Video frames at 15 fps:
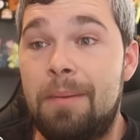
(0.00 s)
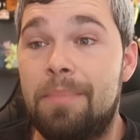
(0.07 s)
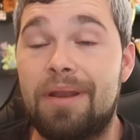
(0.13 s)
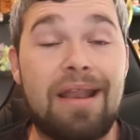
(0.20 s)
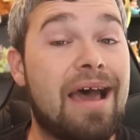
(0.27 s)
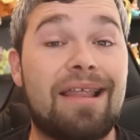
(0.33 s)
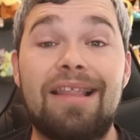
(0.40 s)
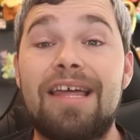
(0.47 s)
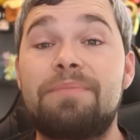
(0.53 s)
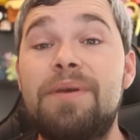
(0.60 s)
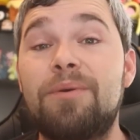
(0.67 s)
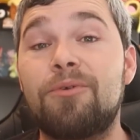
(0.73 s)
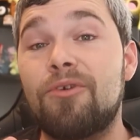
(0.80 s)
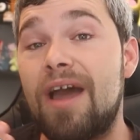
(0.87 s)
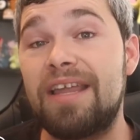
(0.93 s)
But not a lot of
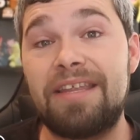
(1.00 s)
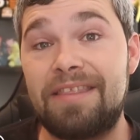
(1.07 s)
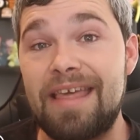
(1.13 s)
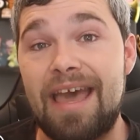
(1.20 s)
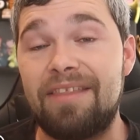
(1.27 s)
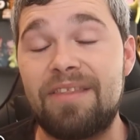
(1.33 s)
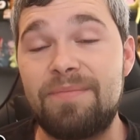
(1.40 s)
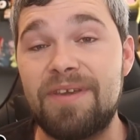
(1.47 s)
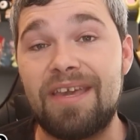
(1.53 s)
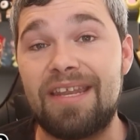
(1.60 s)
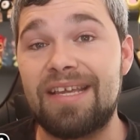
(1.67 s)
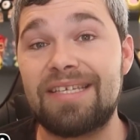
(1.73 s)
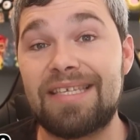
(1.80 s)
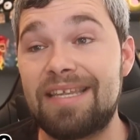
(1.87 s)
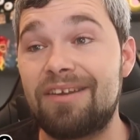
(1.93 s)
people grinded that in the
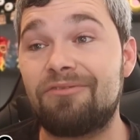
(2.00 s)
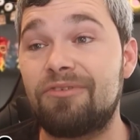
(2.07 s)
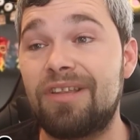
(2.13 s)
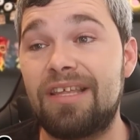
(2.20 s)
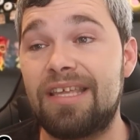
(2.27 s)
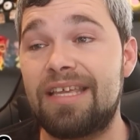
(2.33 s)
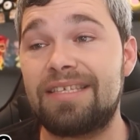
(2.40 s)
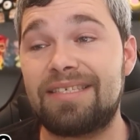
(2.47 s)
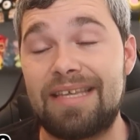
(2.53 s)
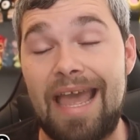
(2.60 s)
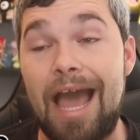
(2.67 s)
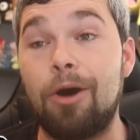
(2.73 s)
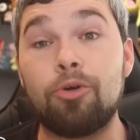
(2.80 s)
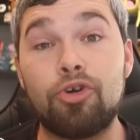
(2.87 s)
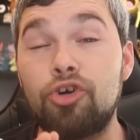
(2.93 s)
beginning because they didn't realize
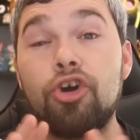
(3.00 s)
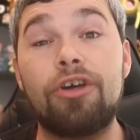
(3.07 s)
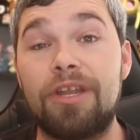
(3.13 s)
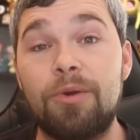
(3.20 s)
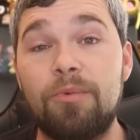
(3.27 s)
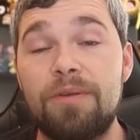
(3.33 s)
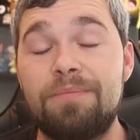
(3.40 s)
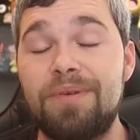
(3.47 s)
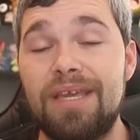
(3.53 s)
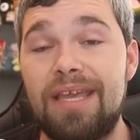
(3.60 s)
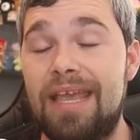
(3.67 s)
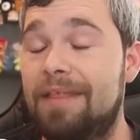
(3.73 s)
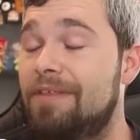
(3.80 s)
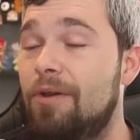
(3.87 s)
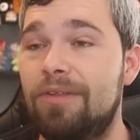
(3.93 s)
how good it would
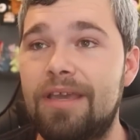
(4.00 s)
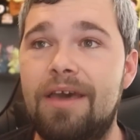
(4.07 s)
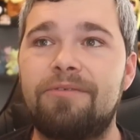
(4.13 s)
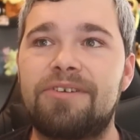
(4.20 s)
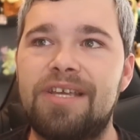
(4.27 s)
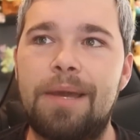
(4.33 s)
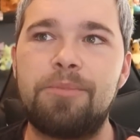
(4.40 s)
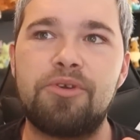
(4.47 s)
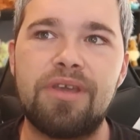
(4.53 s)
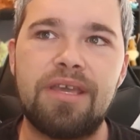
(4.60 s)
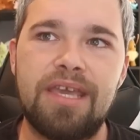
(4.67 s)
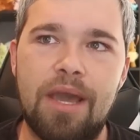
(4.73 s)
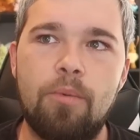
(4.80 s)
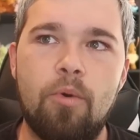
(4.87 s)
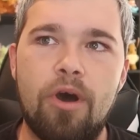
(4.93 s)
be. And the only other time you can
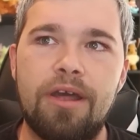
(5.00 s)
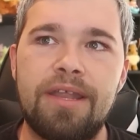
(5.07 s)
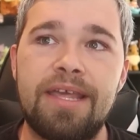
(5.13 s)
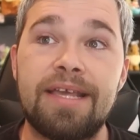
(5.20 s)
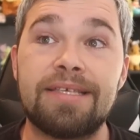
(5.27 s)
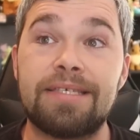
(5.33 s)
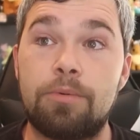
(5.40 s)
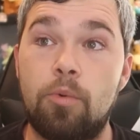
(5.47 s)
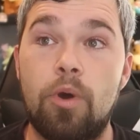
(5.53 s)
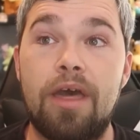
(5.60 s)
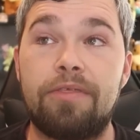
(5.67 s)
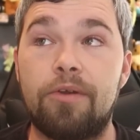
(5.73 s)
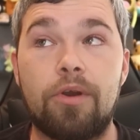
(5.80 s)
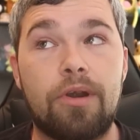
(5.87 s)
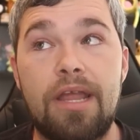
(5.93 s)
get one is
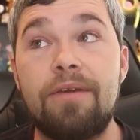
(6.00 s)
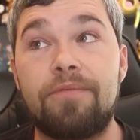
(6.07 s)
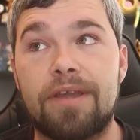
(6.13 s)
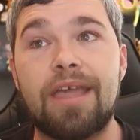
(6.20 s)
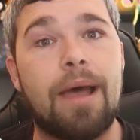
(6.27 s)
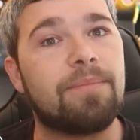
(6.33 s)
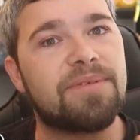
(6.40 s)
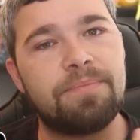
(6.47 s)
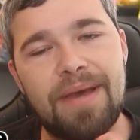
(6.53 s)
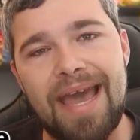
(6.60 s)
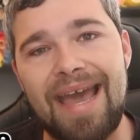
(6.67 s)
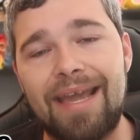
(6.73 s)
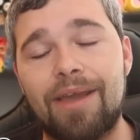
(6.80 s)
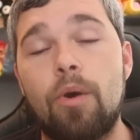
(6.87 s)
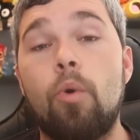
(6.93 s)
whether if it comes
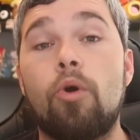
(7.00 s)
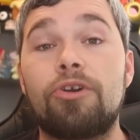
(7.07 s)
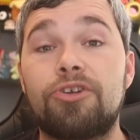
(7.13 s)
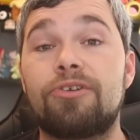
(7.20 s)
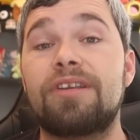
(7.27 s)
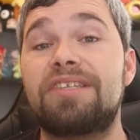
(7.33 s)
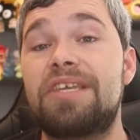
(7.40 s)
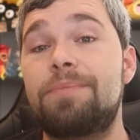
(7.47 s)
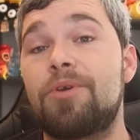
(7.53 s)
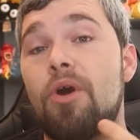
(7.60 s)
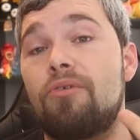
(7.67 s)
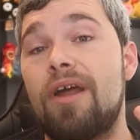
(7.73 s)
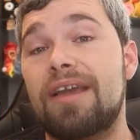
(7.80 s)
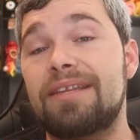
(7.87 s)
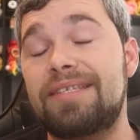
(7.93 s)
back or during Team
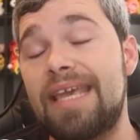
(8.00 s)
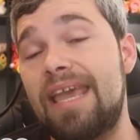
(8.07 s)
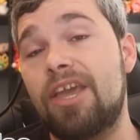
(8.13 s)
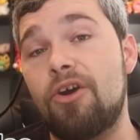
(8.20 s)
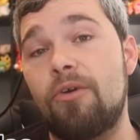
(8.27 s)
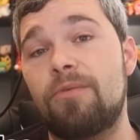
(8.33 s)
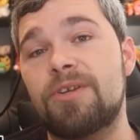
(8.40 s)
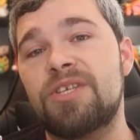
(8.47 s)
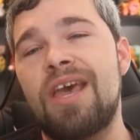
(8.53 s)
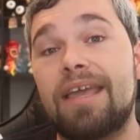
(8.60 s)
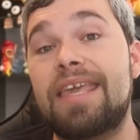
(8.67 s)
Go Rocket takeovers.